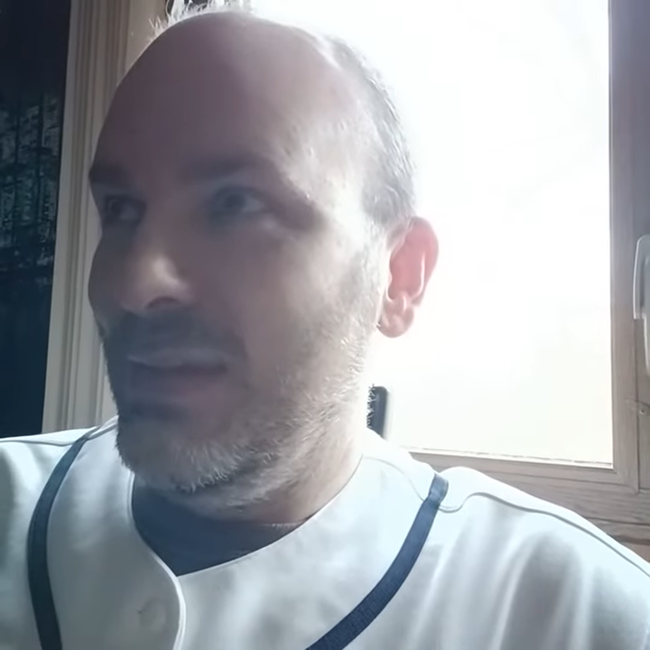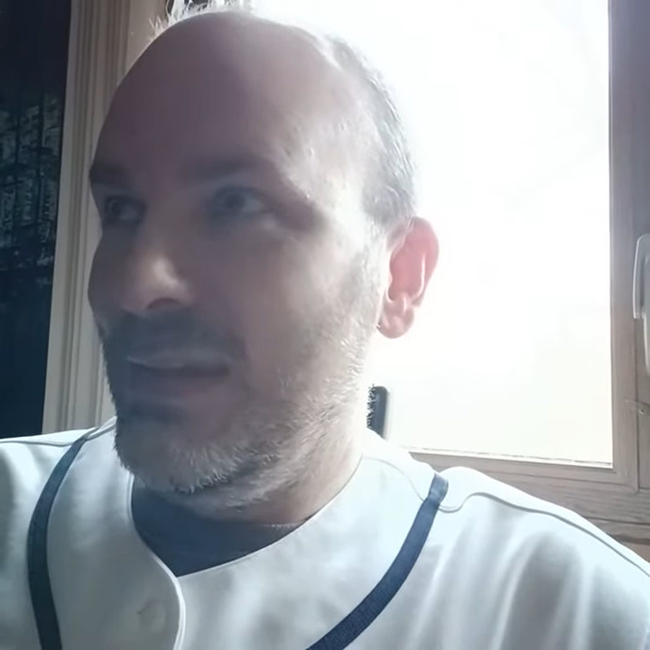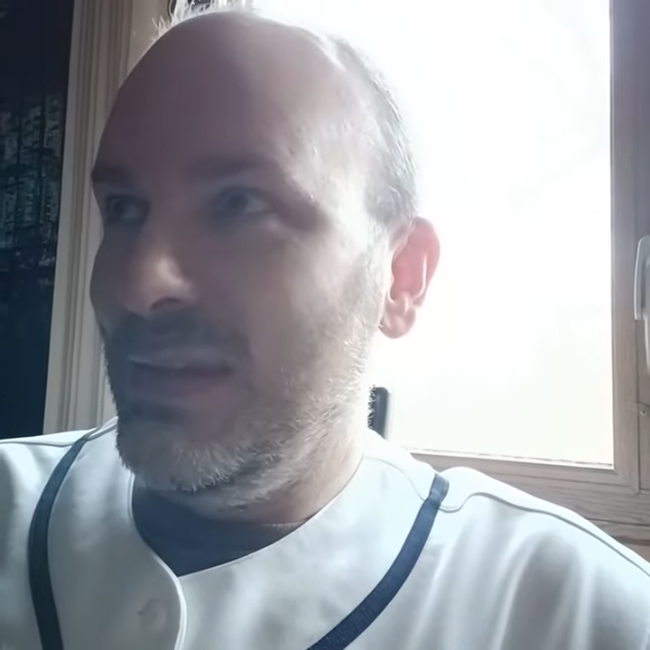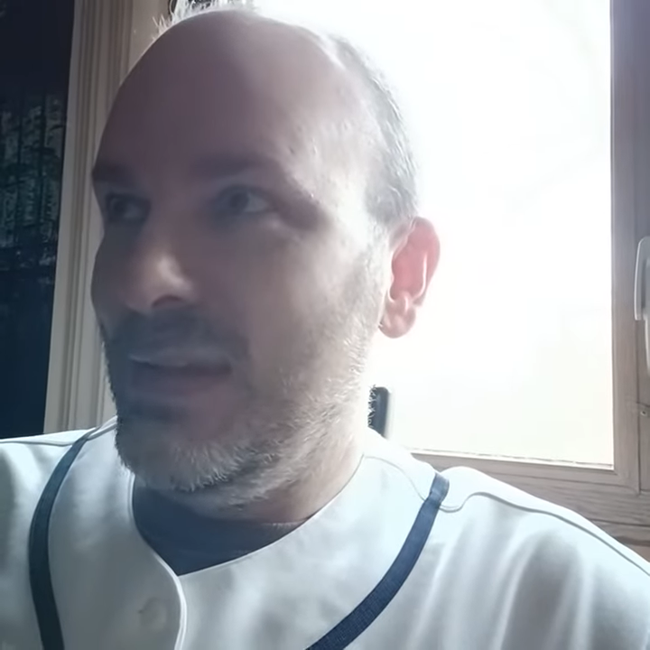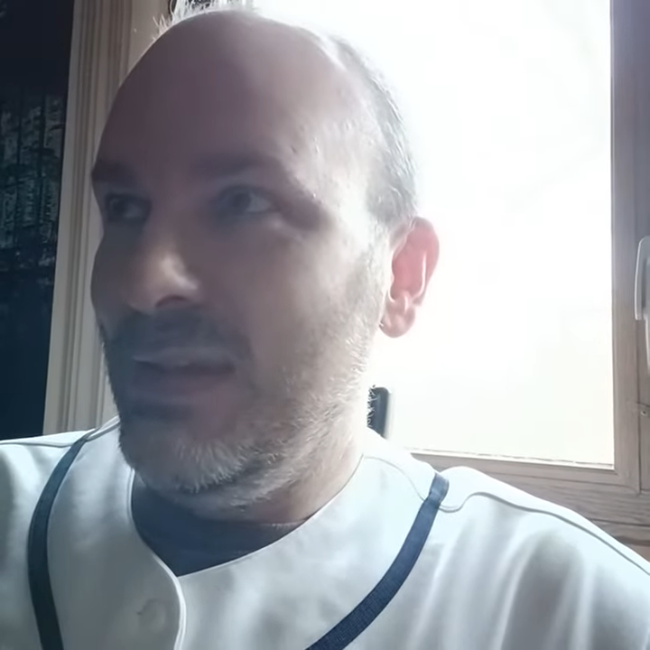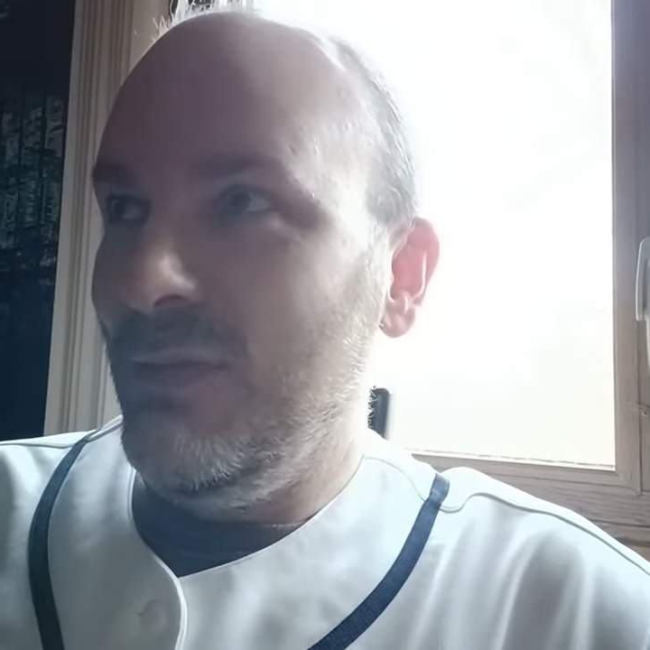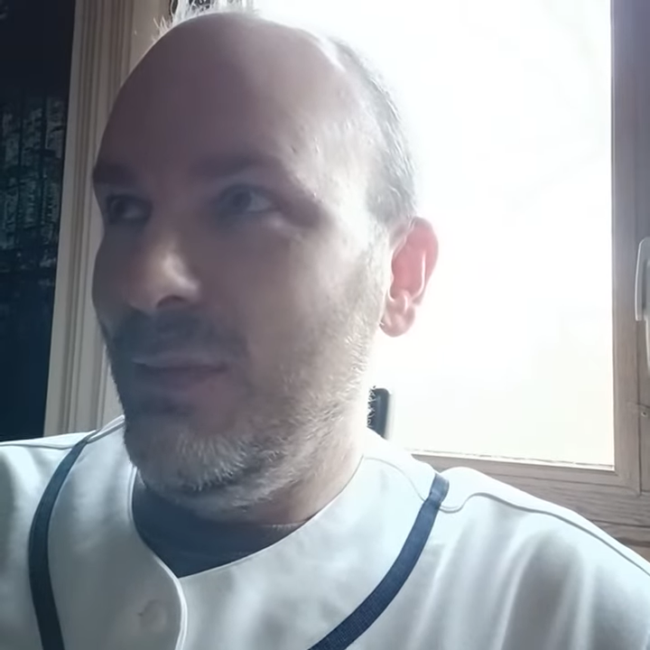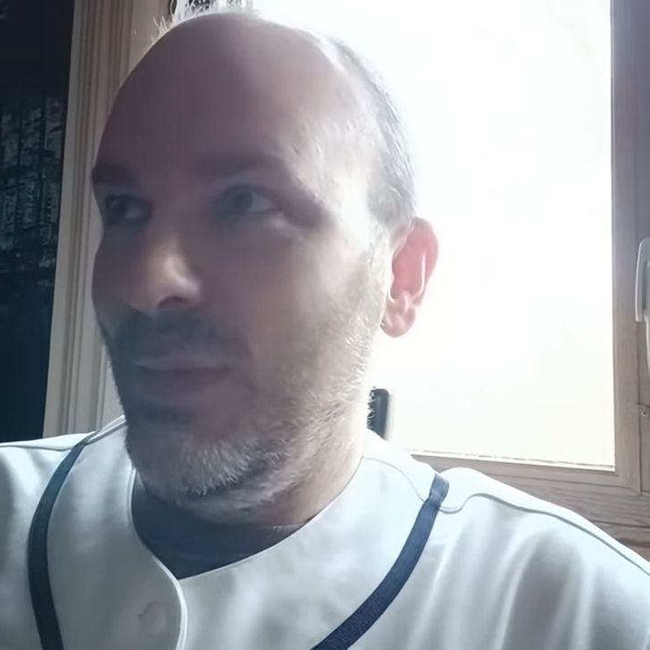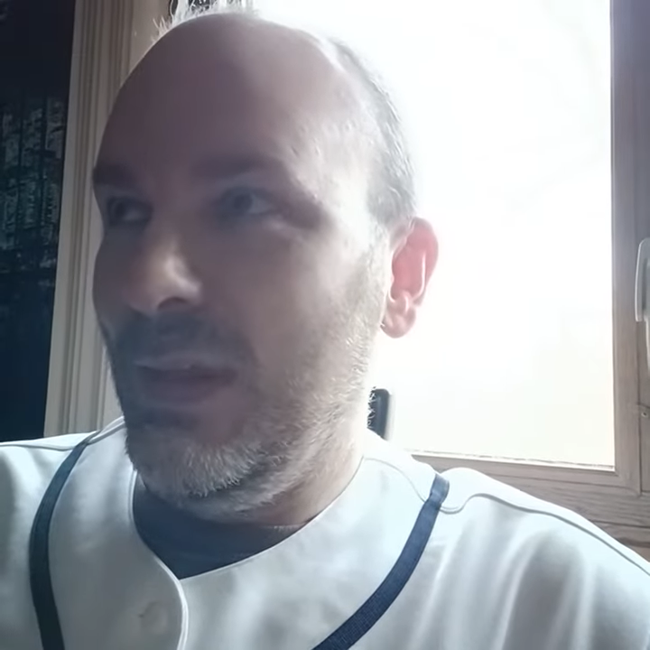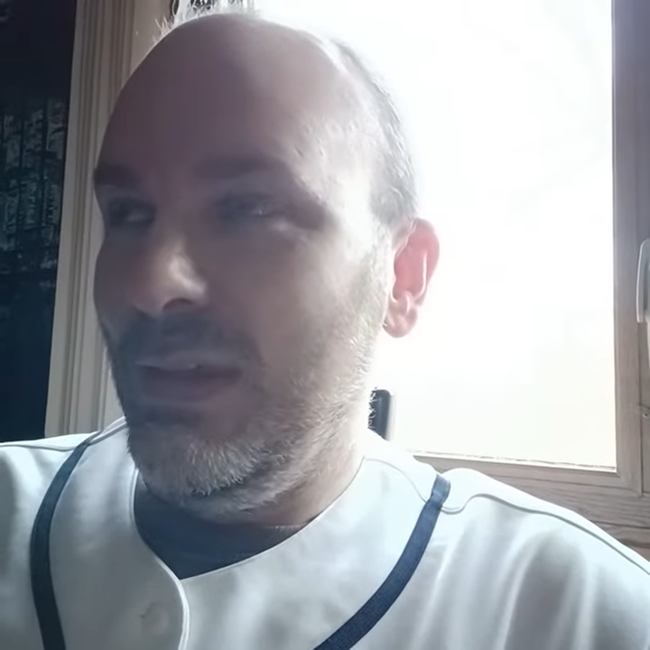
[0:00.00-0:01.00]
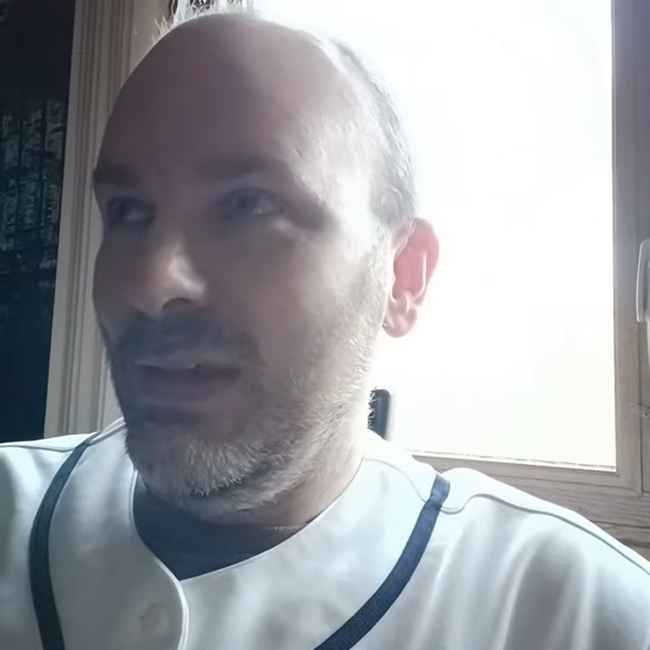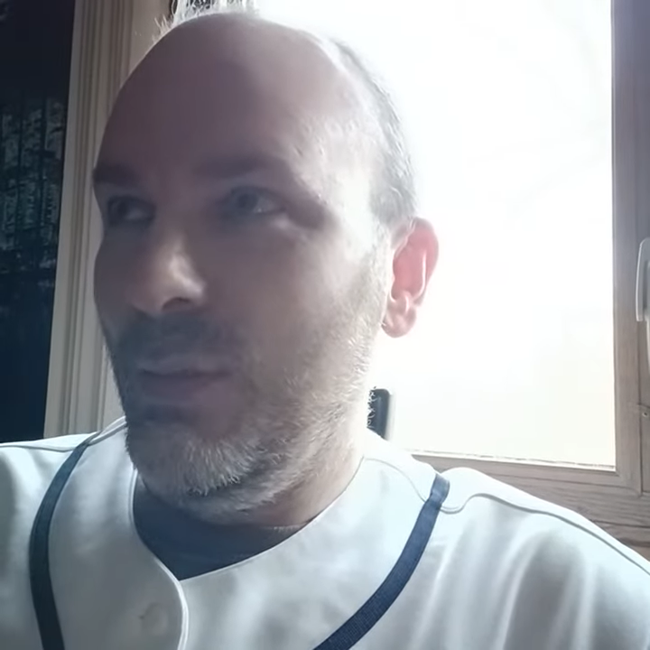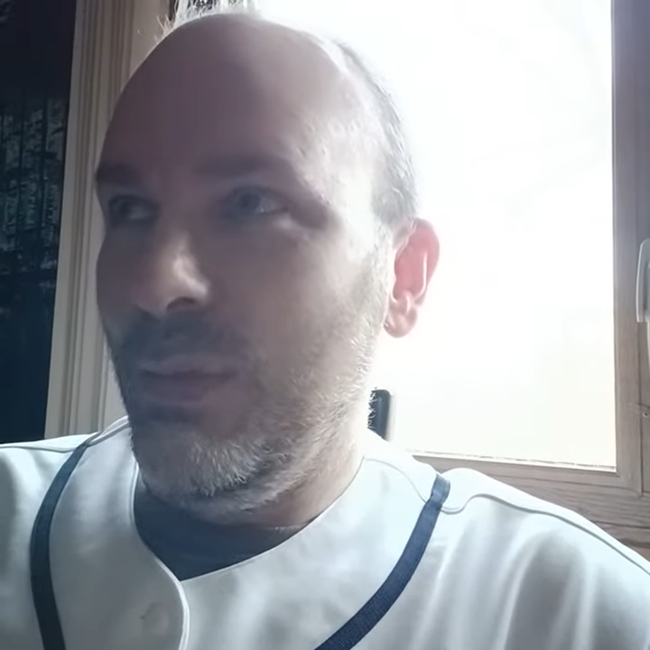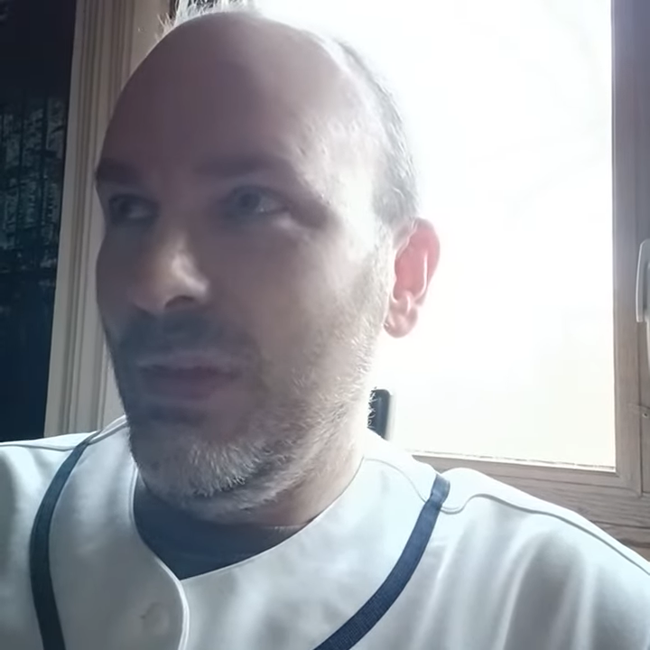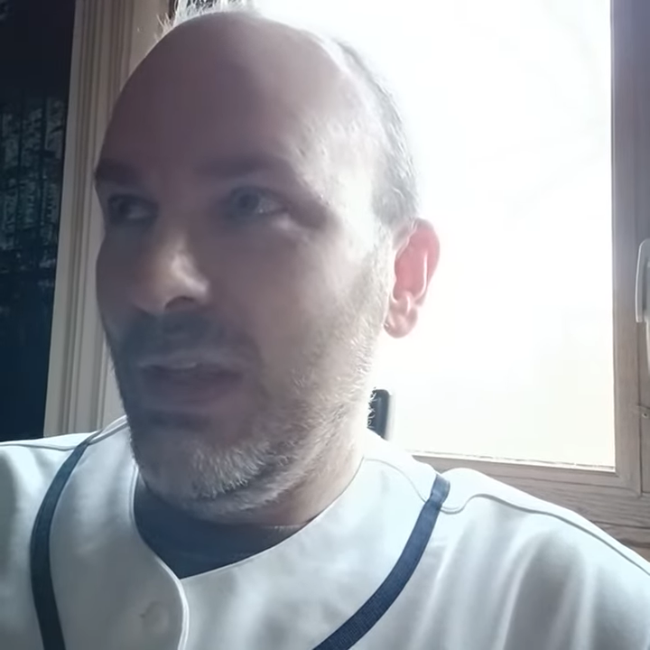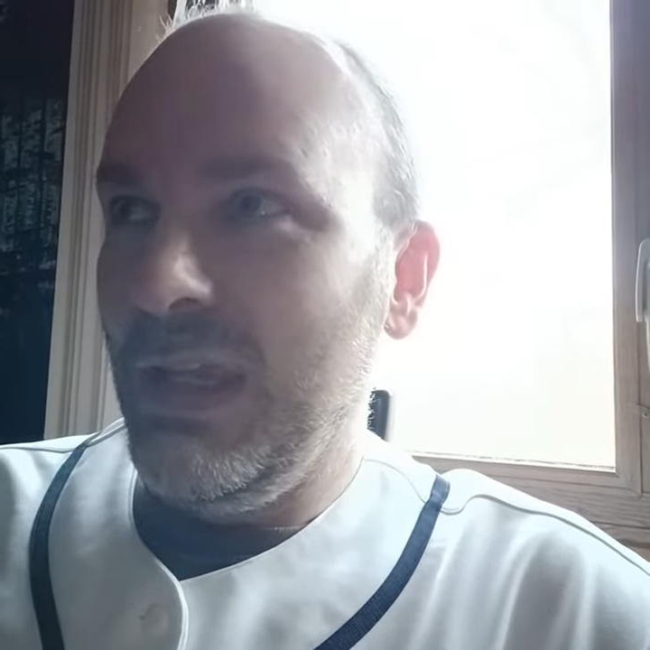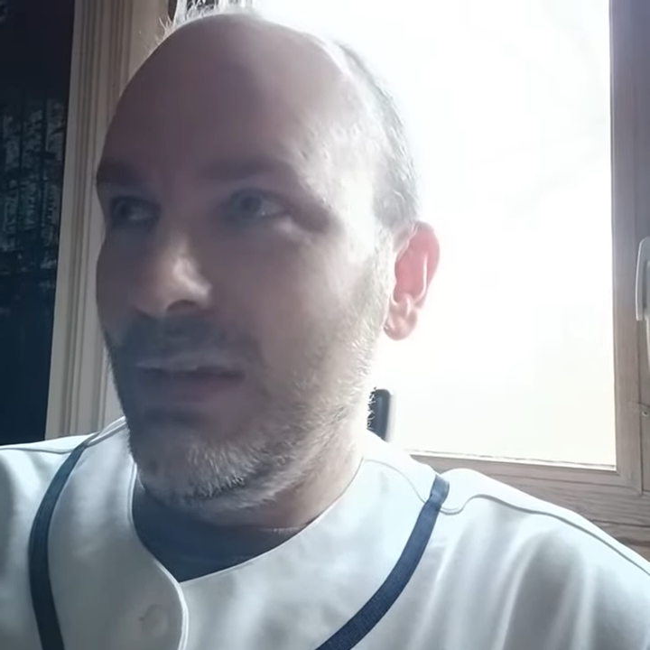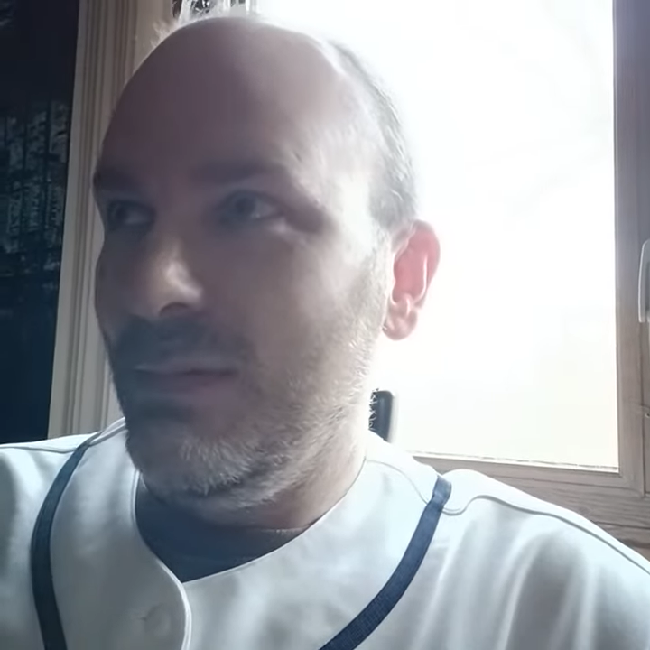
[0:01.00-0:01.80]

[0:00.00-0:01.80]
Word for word: it doesn't even like get within like